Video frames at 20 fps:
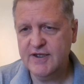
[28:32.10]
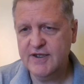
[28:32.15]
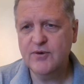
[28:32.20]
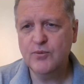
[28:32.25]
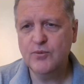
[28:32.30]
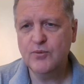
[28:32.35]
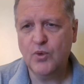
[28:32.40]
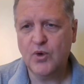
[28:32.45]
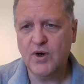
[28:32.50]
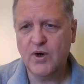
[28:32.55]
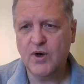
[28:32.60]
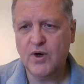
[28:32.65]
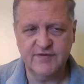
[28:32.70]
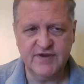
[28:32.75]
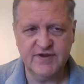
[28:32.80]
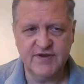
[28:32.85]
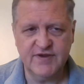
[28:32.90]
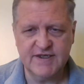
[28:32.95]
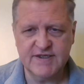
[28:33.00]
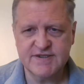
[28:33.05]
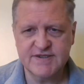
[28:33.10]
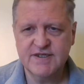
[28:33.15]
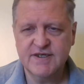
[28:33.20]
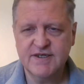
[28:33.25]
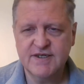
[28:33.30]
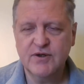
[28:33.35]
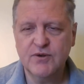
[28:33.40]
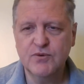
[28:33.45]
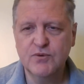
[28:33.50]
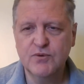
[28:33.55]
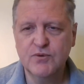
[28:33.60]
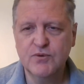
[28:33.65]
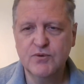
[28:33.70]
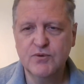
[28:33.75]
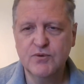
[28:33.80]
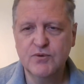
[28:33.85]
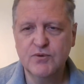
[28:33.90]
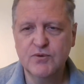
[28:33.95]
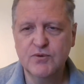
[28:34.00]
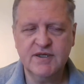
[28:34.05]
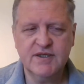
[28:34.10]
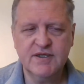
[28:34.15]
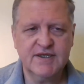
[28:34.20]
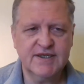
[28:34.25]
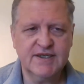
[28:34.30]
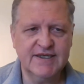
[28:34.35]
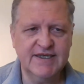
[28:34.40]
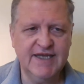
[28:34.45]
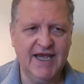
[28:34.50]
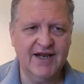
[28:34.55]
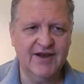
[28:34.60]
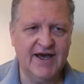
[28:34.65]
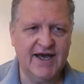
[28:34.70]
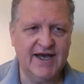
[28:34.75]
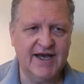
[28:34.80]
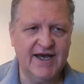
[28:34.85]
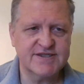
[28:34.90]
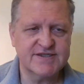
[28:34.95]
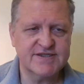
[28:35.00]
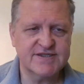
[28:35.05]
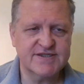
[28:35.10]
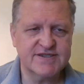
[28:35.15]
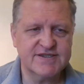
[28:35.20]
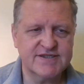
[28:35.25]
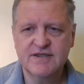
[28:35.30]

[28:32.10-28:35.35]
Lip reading: one of these, uma delas.